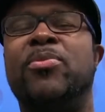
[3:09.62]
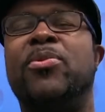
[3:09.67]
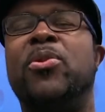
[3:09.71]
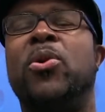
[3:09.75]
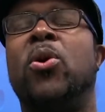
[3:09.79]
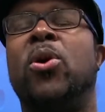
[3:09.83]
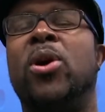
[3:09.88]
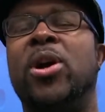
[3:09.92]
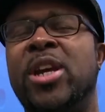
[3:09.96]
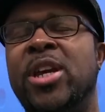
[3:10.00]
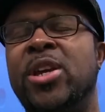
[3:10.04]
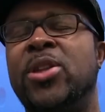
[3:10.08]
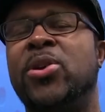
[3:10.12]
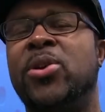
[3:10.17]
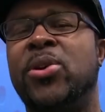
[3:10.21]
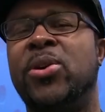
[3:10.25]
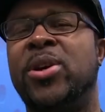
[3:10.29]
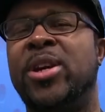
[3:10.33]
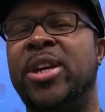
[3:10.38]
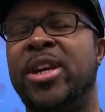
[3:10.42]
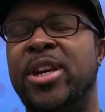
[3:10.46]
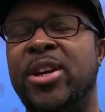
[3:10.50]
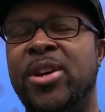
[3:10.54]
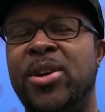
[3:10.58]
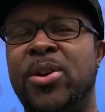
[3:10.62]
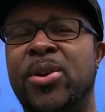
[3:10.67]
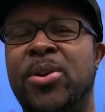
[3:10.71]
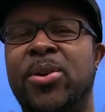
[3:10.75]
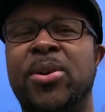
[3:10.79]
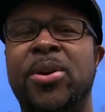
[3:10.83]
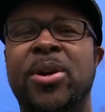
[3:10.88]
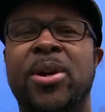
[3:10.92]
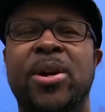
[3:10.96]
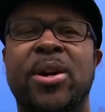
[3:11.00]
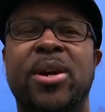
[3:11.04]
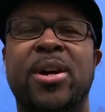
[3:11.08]
Or either
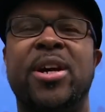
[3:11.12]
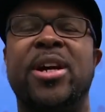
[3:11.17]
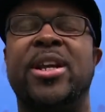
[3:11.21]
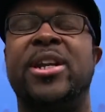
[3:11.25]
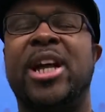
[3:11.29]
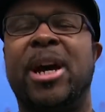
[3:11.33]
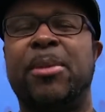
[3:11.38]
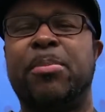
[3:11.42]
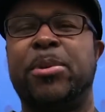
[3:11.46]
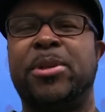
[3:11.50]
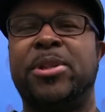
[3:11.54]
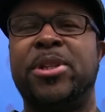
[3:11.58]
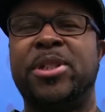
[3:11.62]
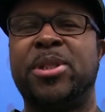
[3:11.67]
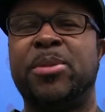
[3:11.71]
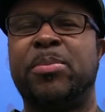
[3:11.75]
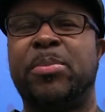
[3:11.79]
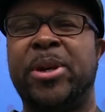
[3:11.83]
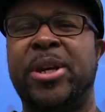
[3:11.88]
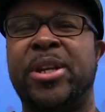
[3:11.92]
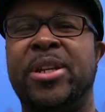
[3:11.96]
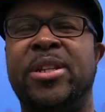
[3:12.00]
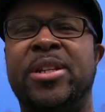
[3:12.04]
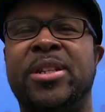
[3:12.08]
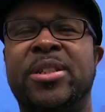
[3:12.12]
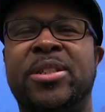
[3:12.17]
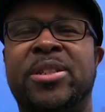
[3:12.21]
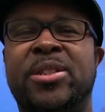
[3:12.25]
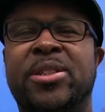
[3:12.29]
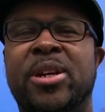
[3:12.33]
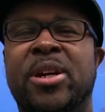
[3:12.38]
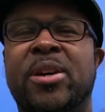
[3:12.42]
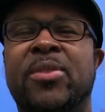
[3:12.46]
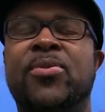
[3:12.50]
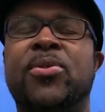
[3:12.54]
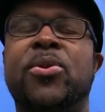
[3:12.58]
here, not participating in
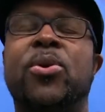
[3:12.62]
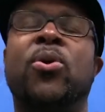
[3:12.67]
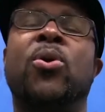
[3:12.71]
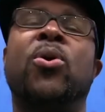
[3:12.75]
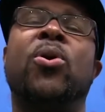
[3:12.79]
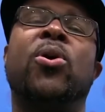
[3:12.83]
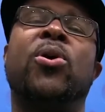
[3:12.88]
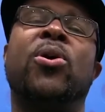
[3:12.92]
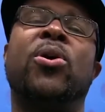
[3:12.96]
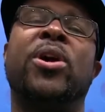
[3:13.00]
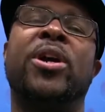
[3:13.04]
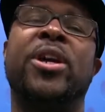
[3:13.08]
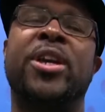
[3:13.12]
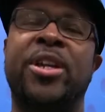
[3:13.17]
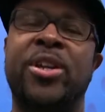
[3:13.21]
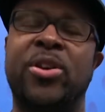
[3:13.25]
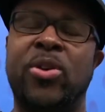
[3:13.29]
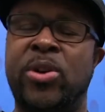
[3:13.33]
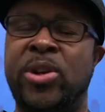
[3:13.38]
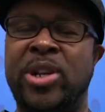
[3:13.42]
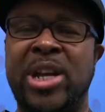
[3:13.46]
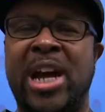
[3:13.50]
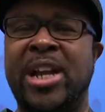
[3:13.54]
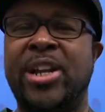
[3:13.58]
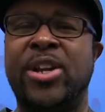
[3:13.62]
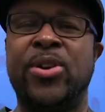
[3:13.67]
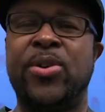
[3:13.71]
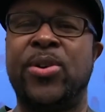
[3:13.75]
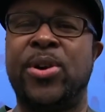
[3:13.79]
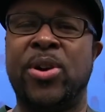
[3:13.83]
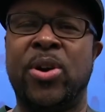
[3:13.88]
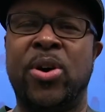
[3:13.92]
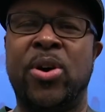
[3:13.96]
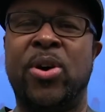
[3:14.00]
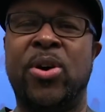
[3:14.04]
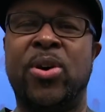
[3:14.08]
stuff, or not
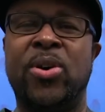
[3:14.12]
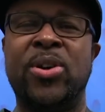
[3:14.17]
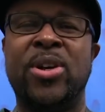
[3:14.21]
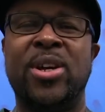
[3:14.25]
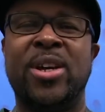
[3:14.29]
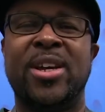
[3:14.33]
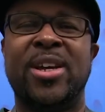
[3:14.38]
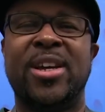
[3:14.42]
here at all.